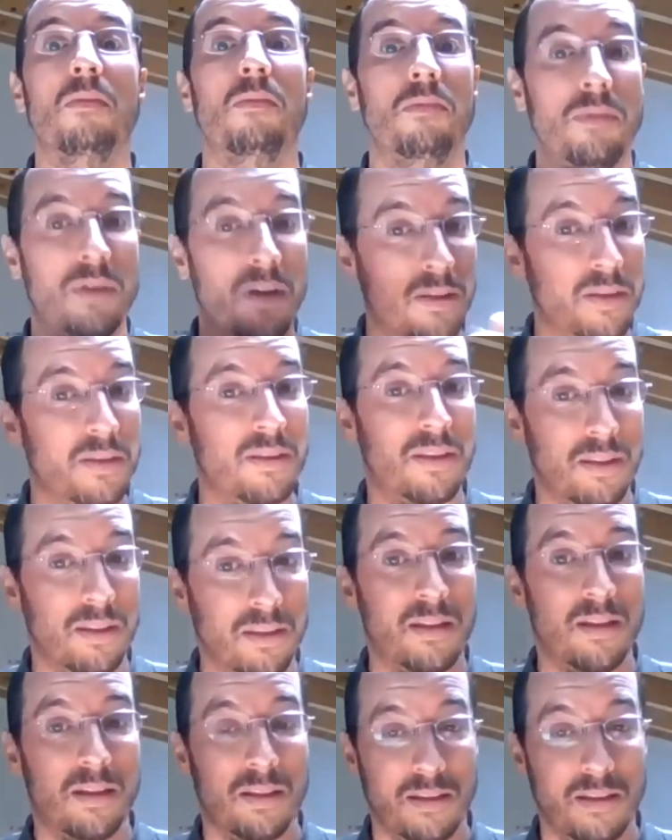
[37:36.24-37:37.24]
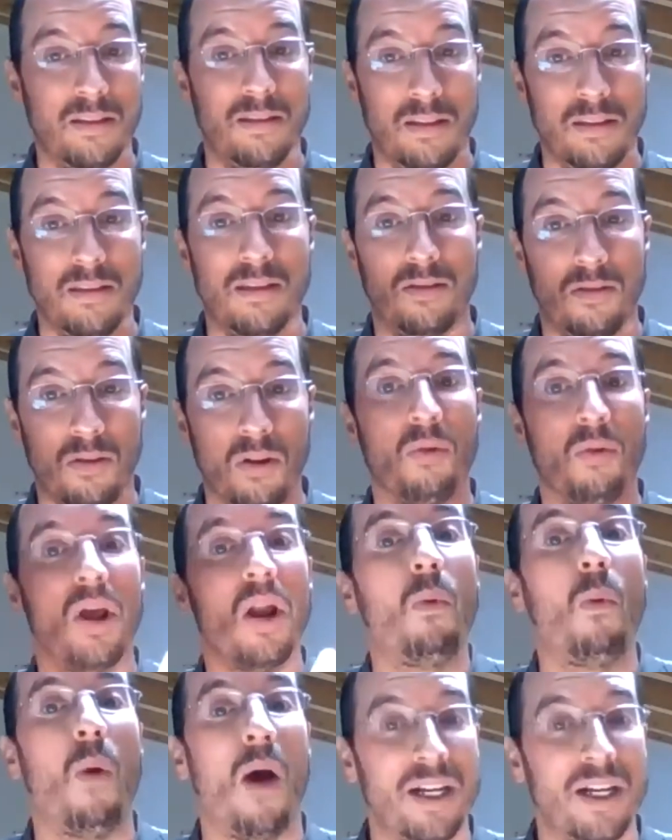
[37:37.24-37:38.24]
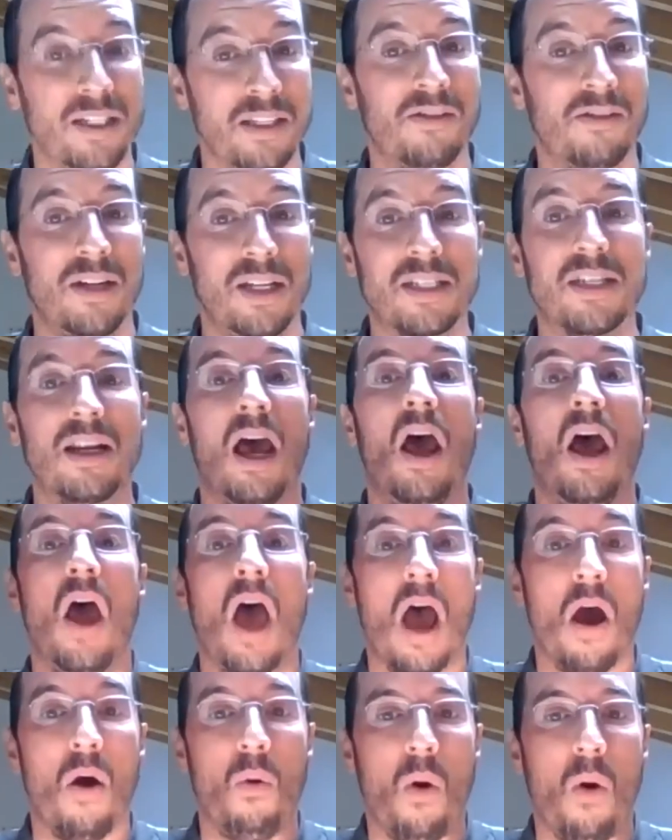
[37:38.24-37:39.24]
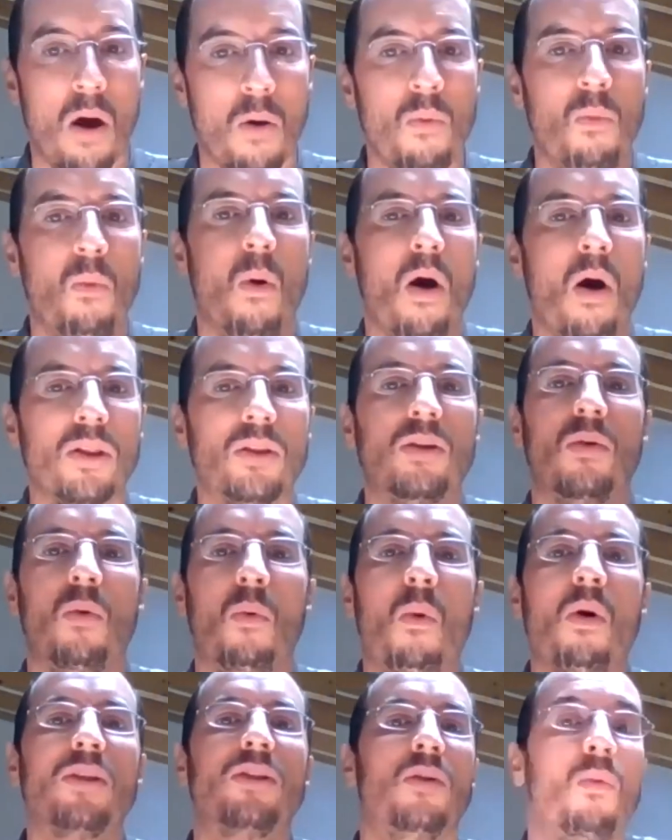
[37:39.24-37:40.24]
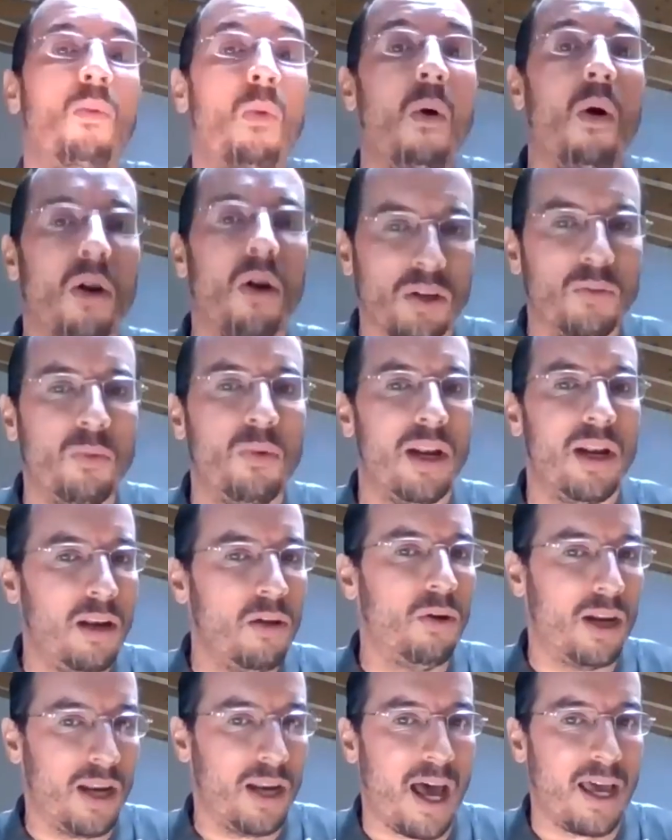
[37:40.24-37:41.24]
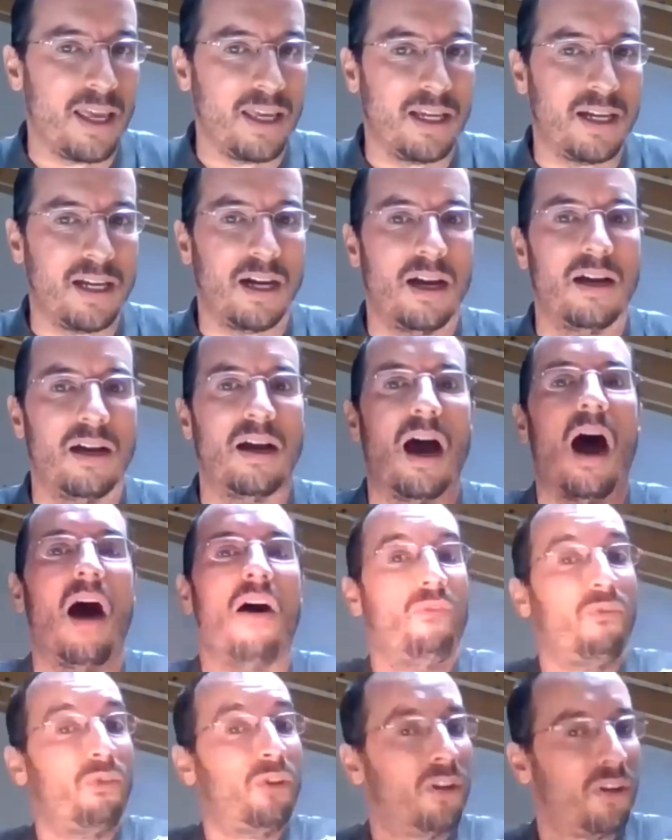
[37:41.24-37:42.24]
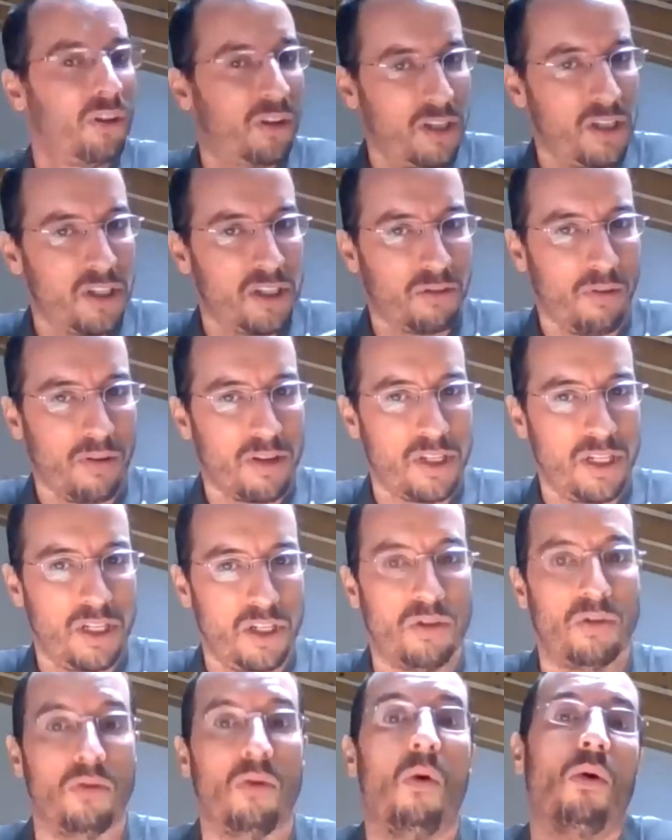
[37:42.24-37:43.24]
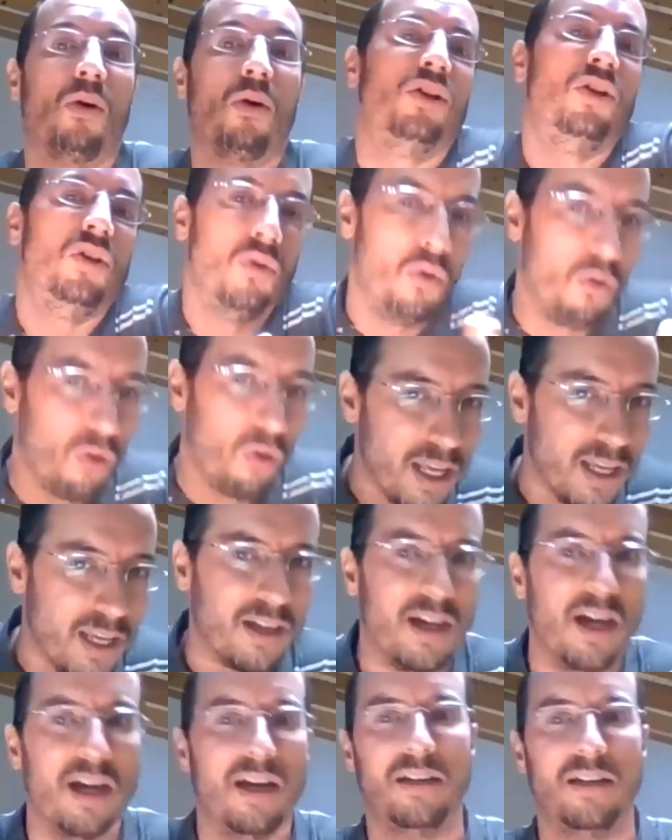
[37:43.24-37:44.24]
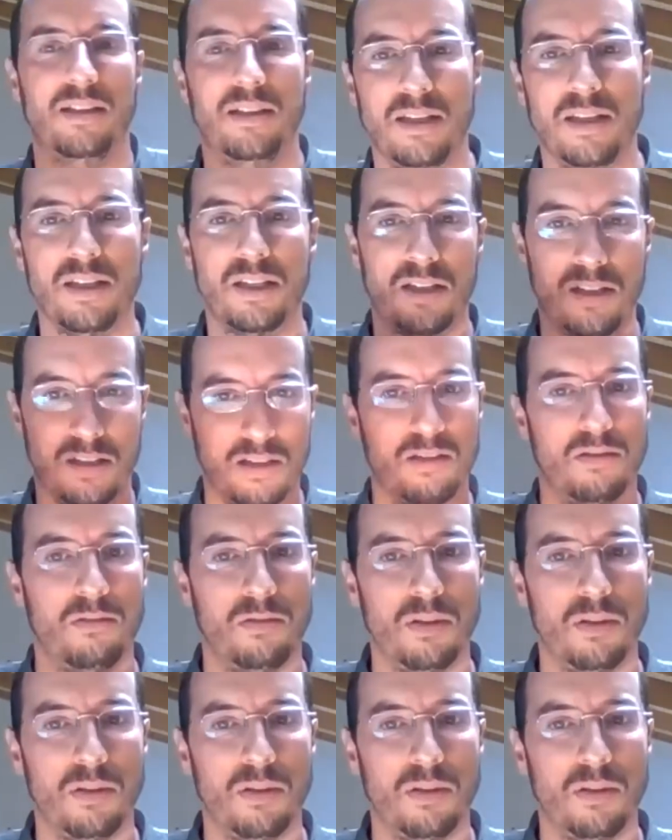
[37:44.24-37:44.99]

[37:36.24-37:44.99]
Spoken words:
The real question is what the world will look like after this transition, or during this